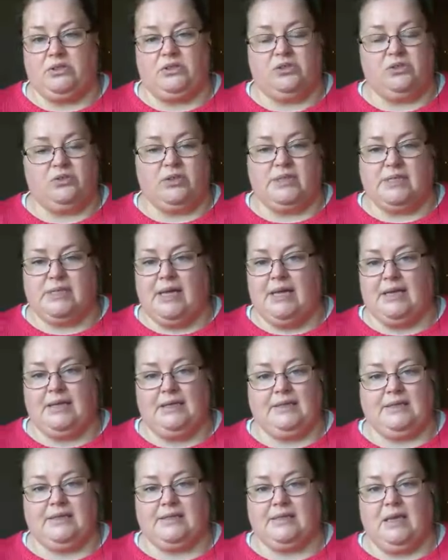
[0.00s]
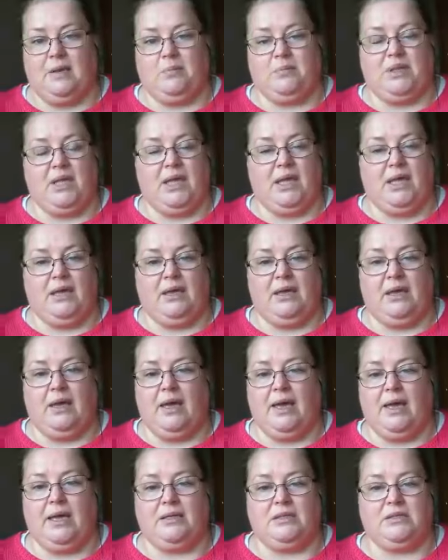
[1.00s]
You can do exactly the same thing,
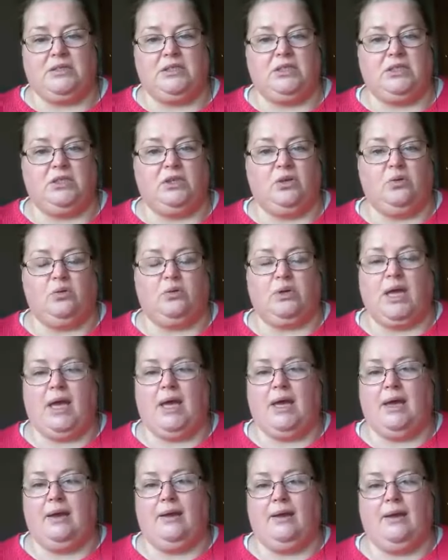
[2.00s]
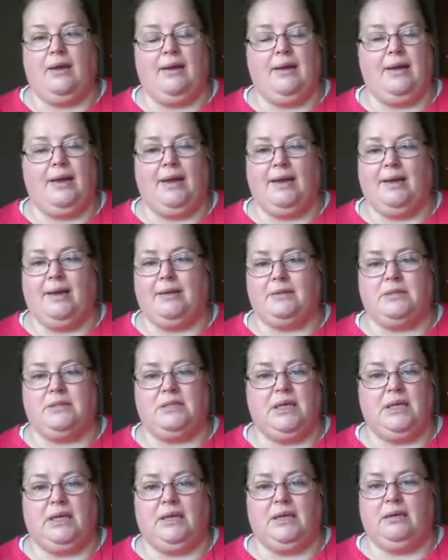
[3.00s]
and you can add
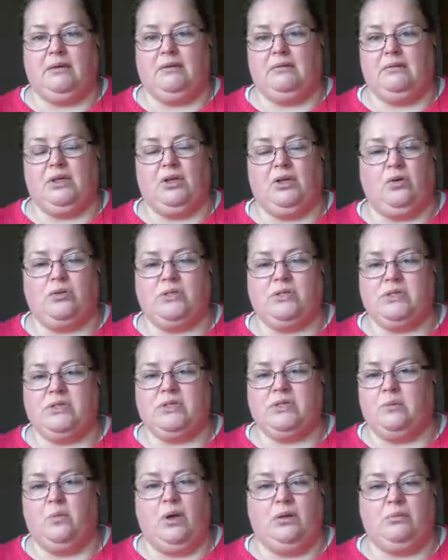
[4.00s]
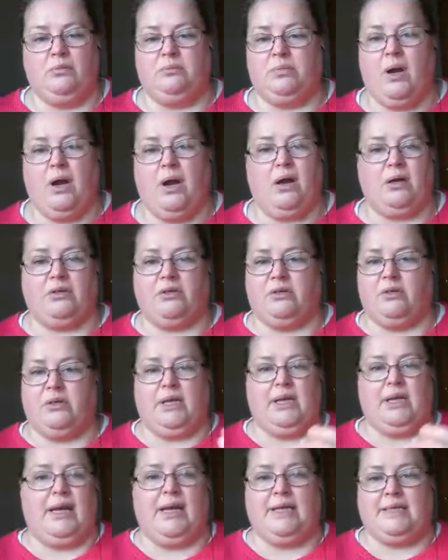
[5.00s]
in, one partner
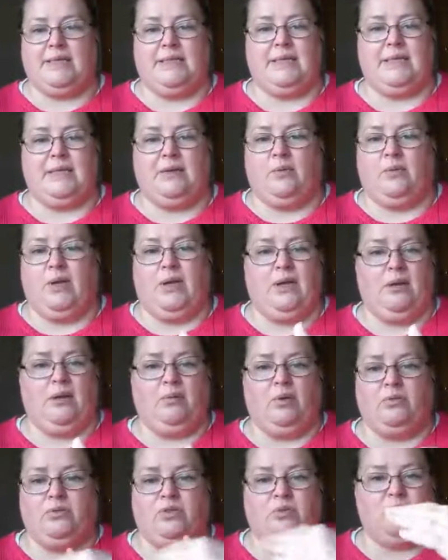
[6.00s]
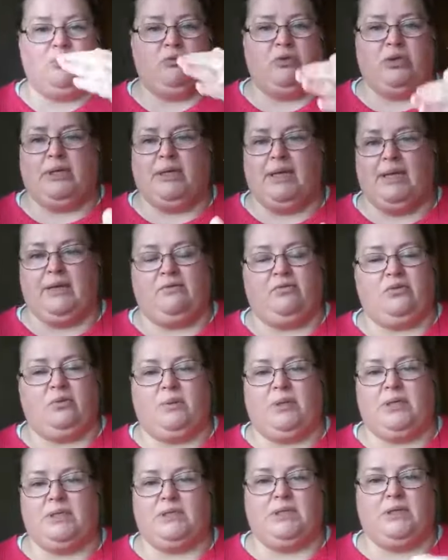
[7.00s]
can add in, well, I'm going to be running late
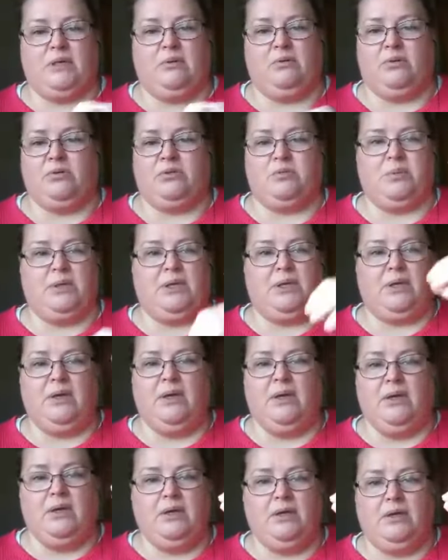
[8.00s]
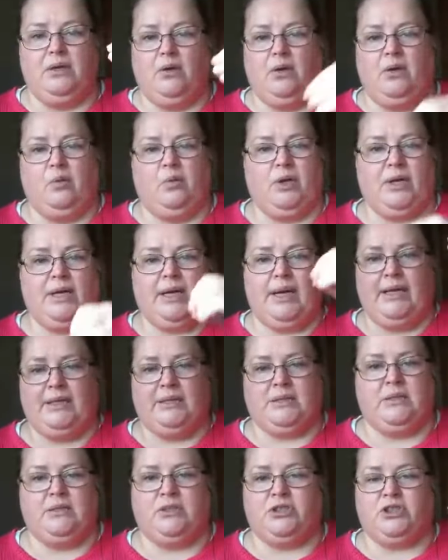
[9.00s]
for a meeting. I'm going to be, I work
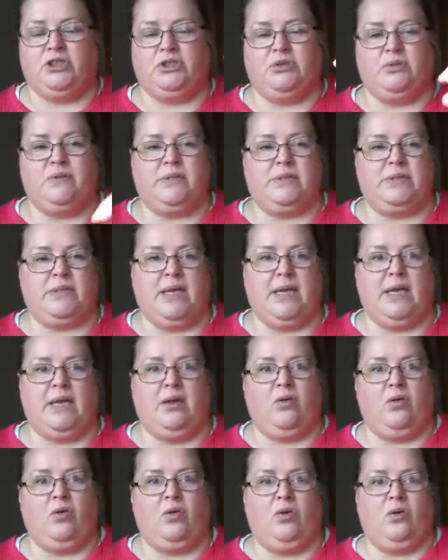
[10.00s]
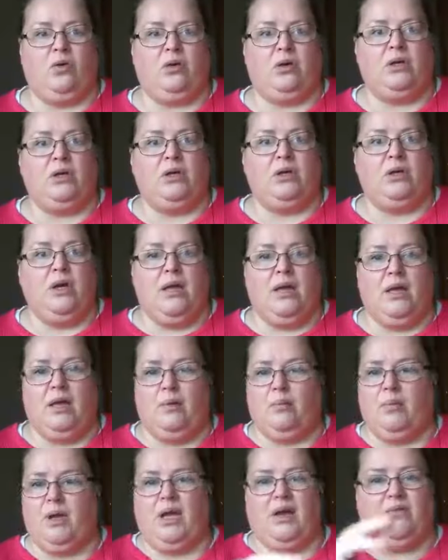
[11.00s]
late on a Tuesday, or
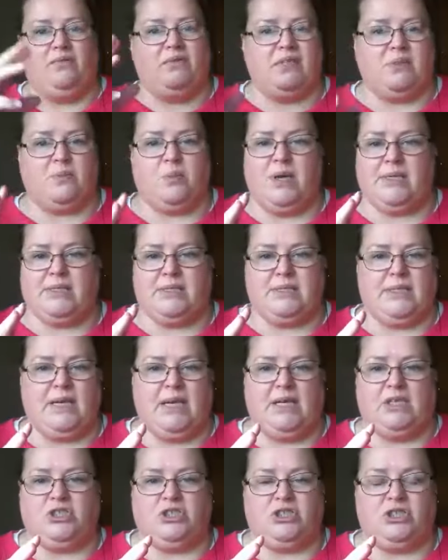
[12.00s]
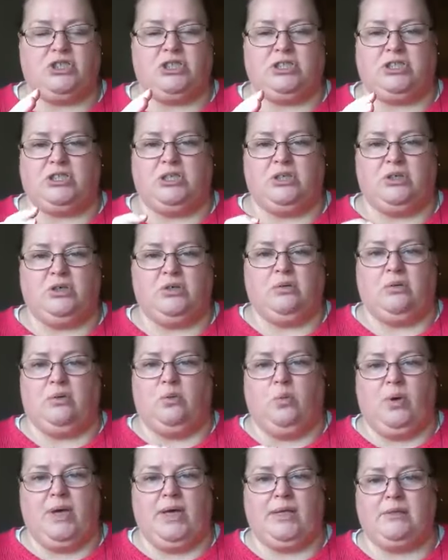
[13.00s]
I have this presentation to do
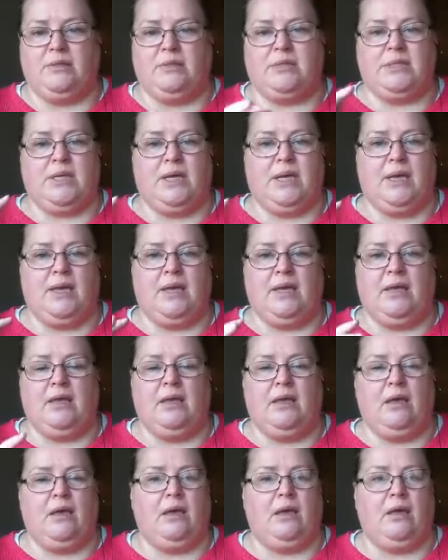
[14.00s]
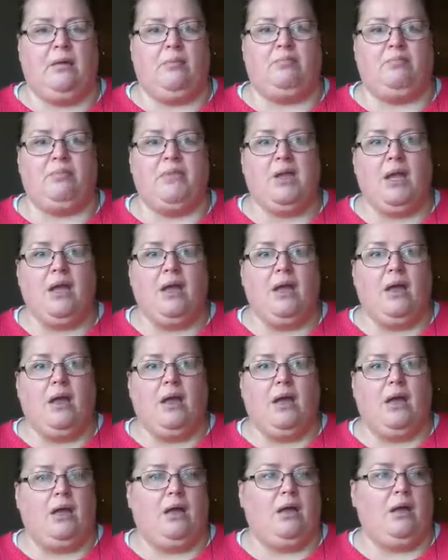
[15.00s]
on Wednesday. I'm
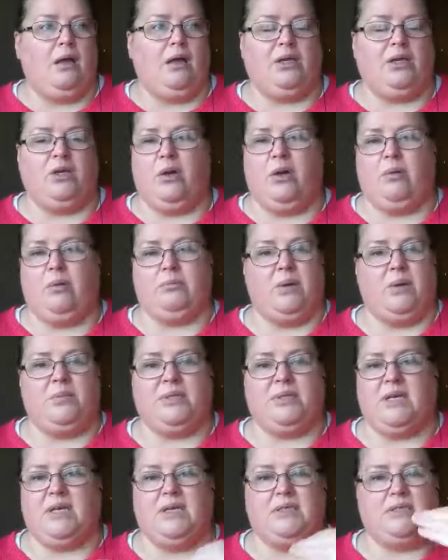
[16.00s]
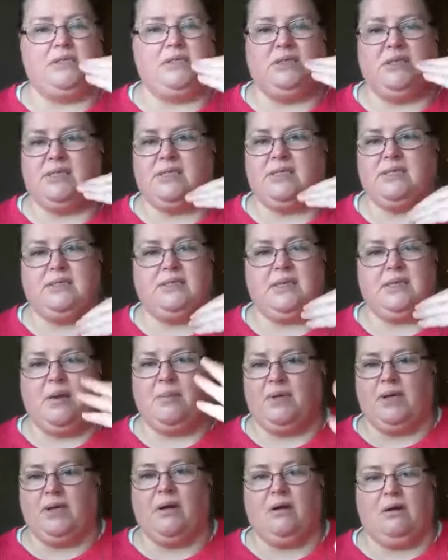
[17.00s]
attending this
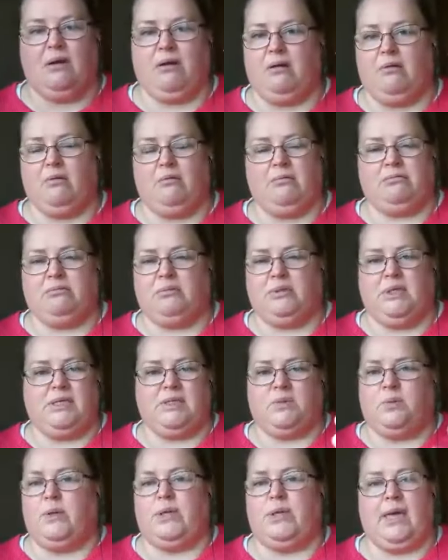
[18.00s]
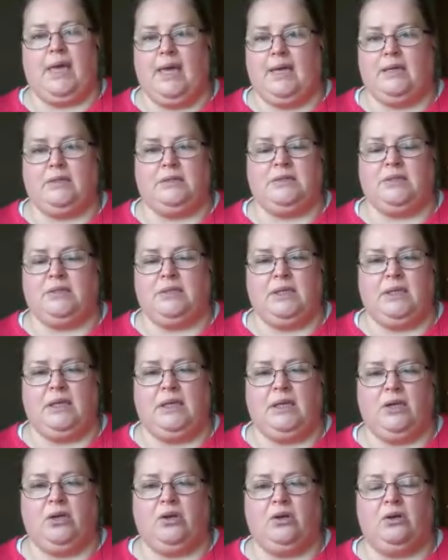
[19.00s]
seminar this weekend in the
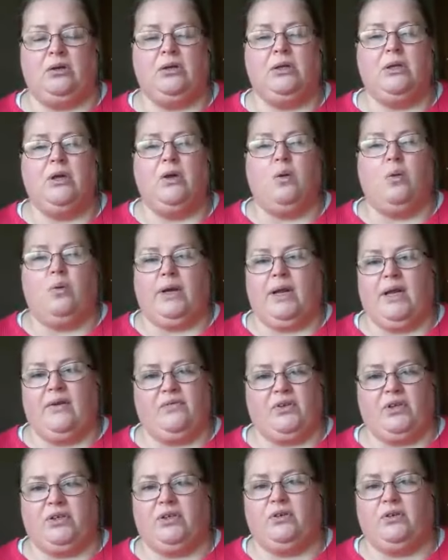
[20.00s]
year, whatever.